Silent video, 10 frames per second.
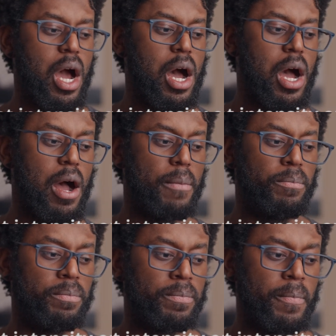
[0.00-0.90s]

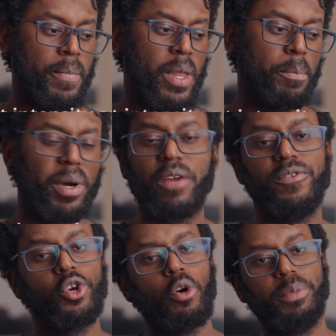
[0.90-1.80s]
But
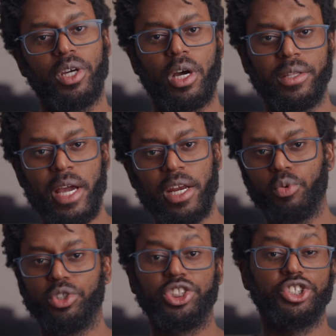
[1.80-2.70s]
if you go beyond
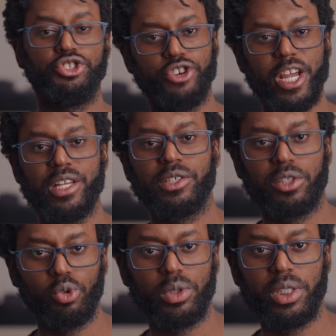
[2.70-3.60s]
that, it will just drain
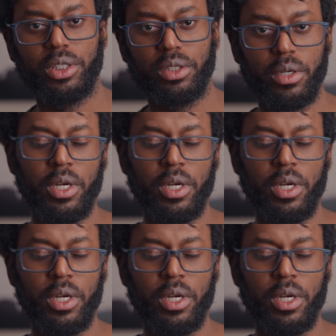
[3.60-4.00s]
slowly.